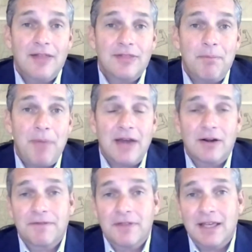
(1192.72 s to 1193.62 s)
the
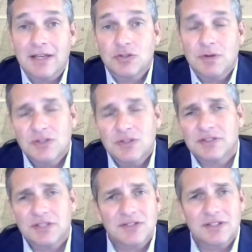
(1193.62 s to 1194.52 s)
better for the industry, as long
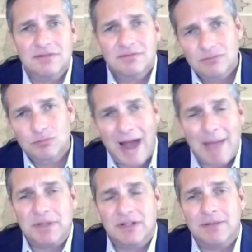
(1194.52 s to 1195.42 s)
as it doesn't
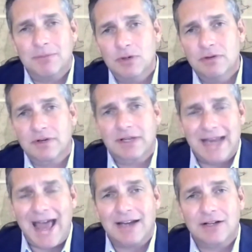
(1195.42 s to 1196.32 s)
rapidly move or get
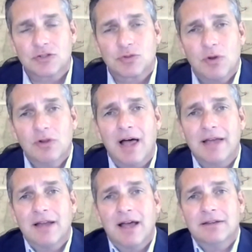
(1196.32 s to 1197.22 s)
out of control
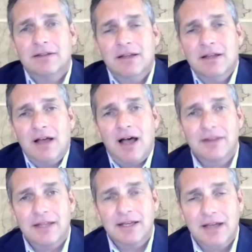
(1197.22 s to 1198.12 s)
on
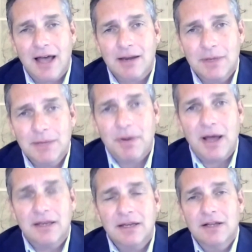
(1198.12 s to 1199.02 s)
the economy.
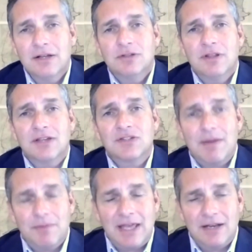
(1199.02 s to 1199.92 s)
But to the
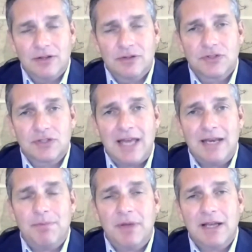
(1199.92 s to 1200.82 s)
extent we get a little
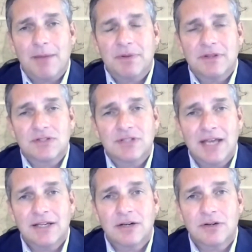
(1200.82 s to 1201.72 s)
steady pickup in this
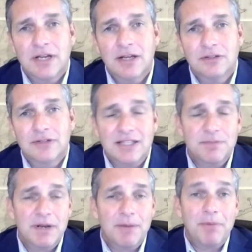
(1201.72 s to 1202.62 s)
10-year yield, that's
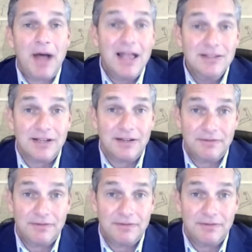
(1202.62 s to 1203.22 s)
been a positive